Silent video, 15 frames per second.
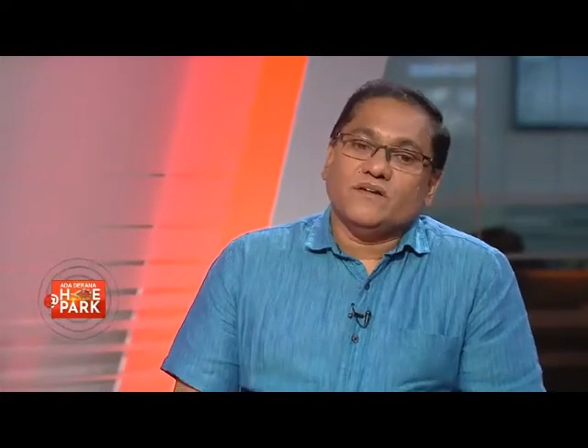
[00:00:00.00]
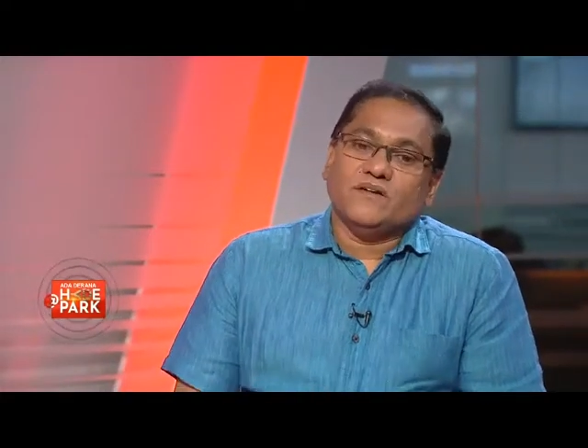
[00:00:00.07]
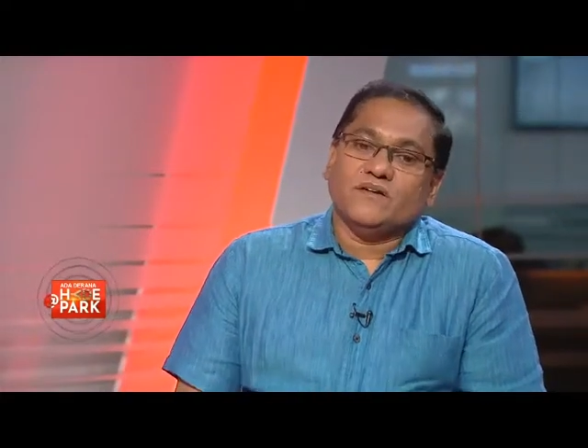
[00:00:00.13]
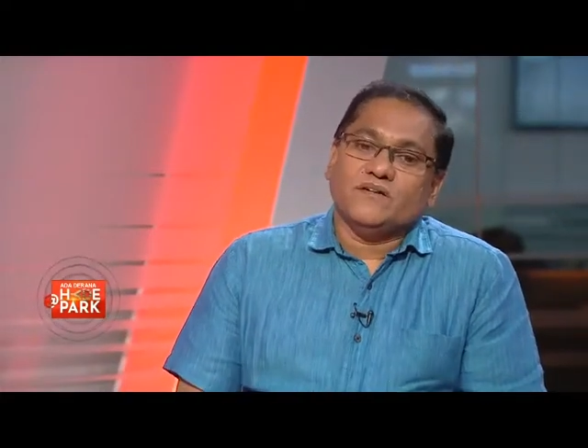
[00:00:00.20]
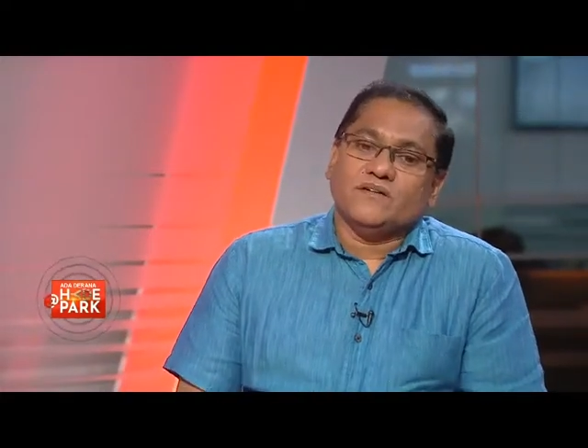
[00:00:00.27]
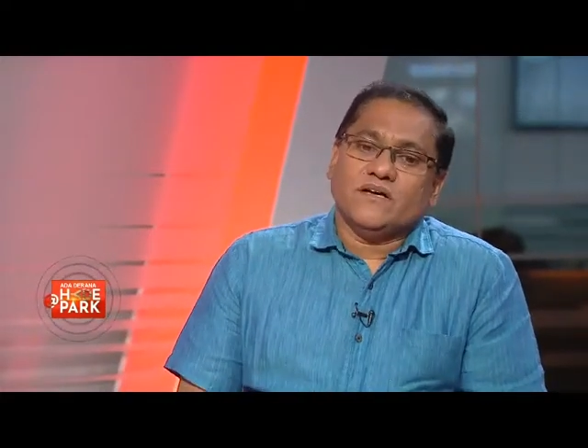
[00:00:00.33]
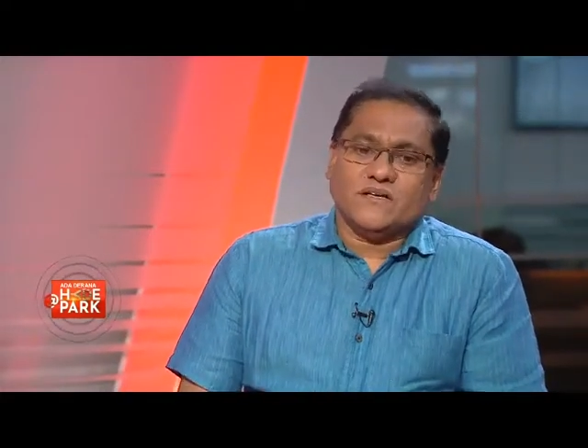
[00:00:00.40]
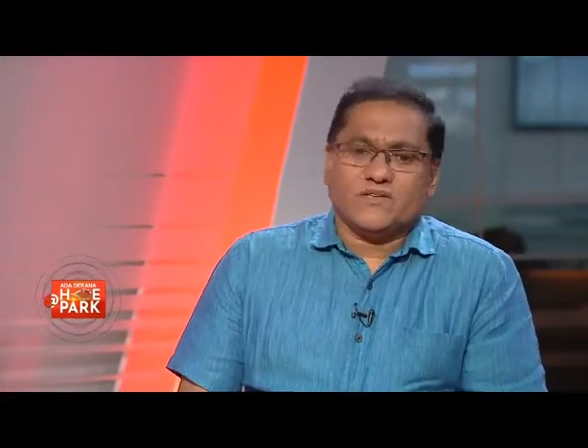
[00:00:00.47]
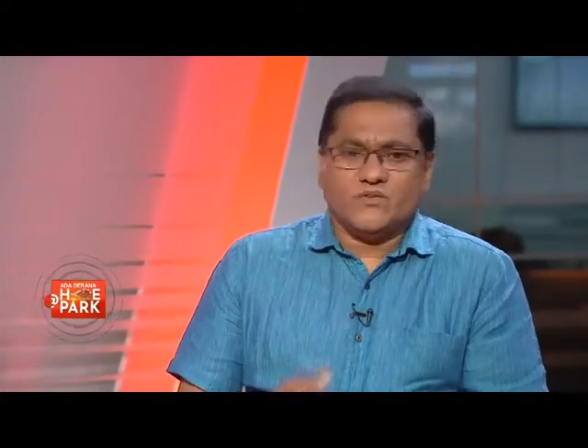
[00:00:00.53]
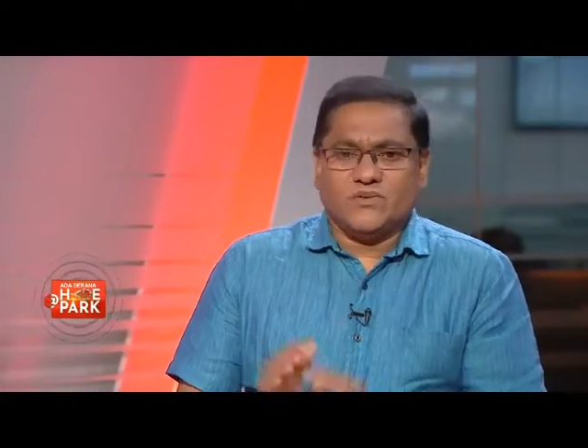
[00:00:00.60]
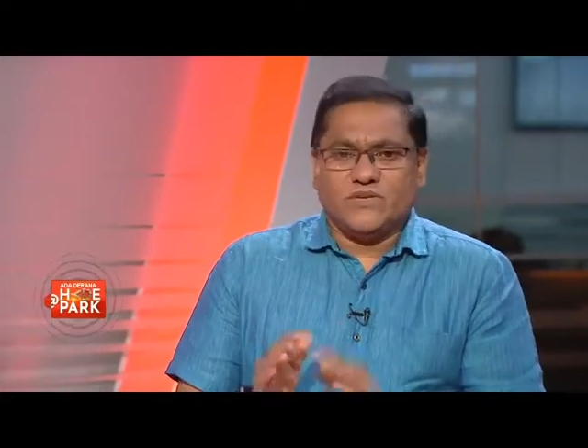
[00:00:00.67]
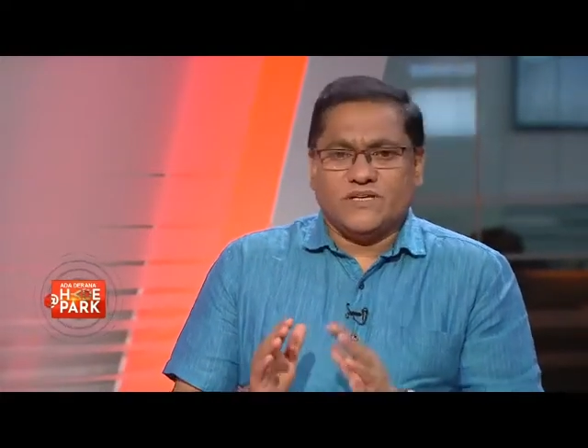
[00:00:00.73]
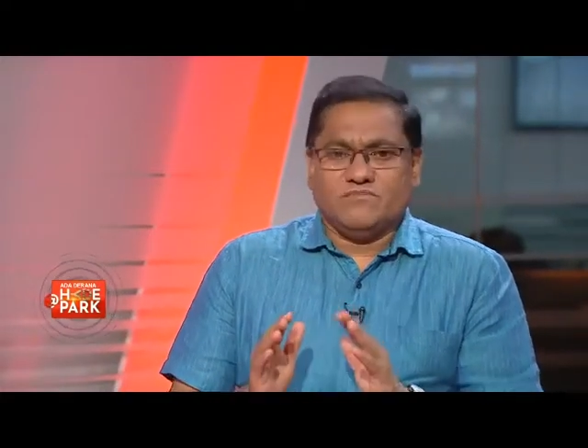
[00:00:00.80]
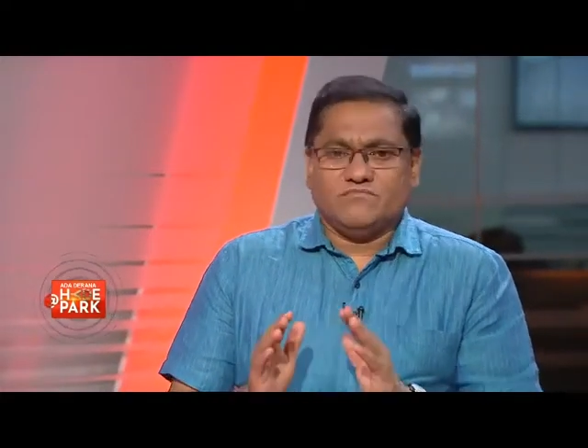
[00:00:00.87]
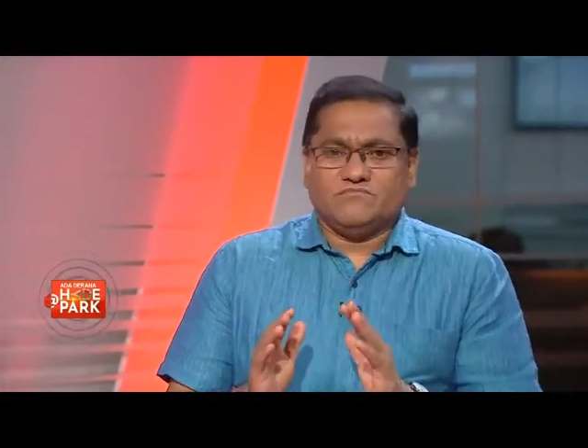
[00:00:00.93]

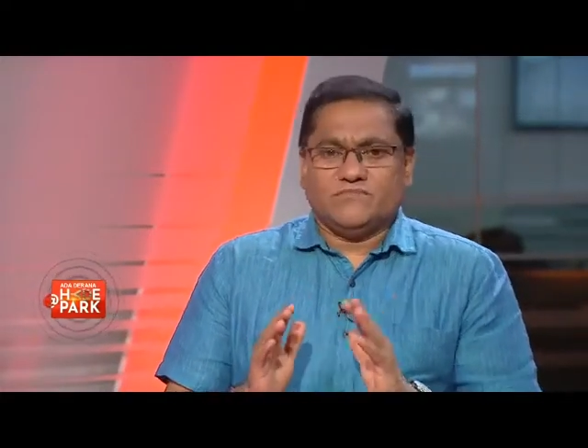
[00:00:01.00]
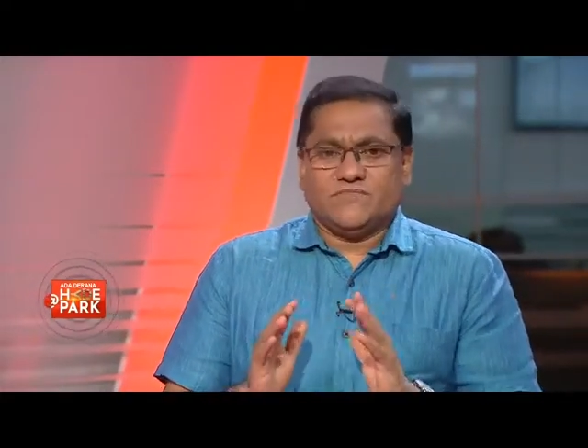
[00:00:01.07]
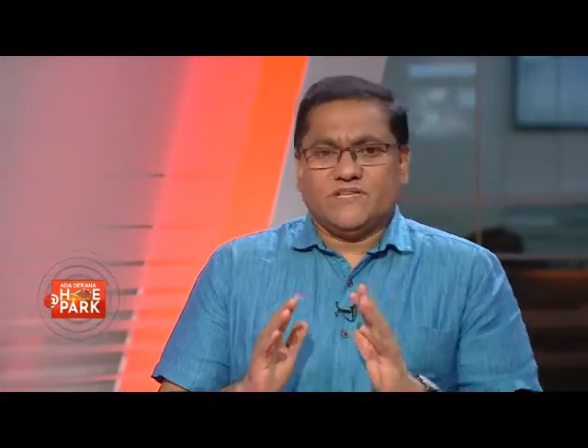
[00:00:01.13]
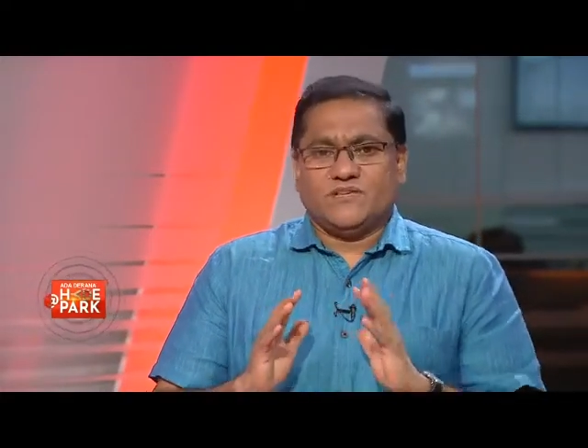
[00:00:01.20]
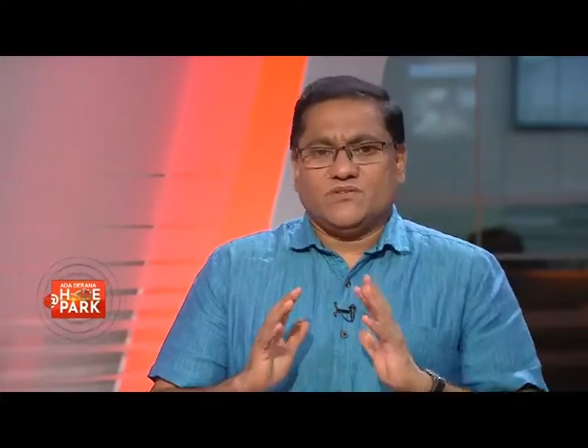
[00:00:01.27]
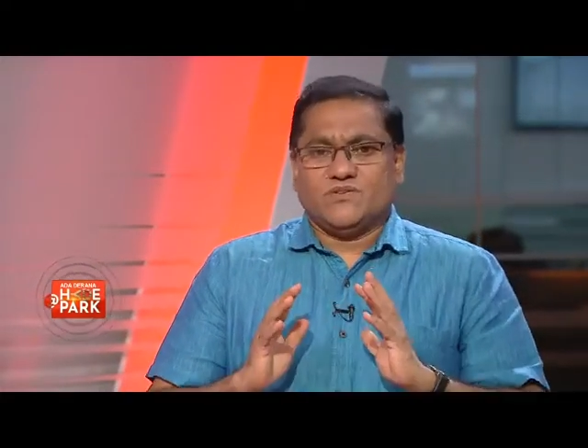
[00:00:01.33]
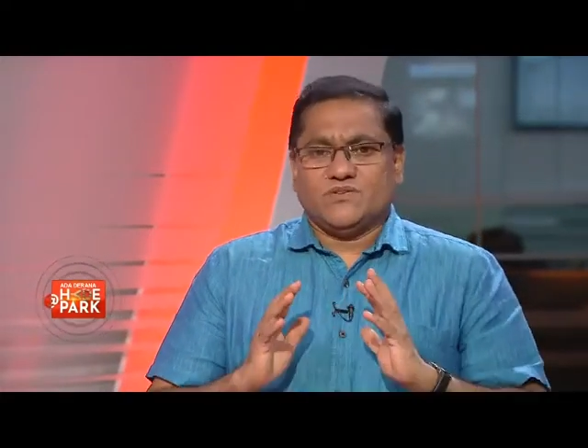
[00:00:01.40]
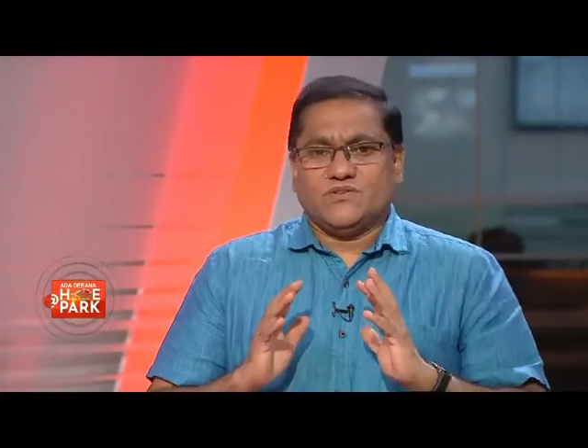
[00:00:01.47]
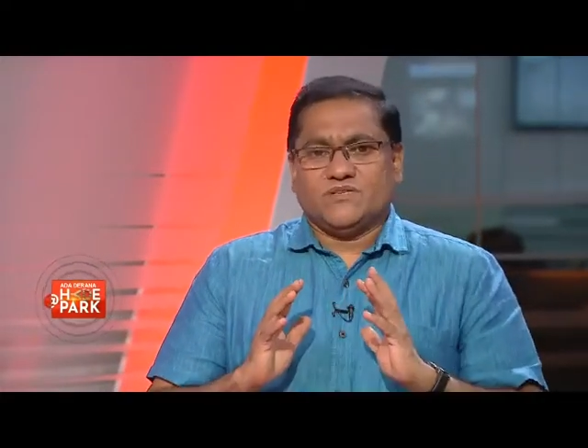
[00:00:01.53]
Actually, it was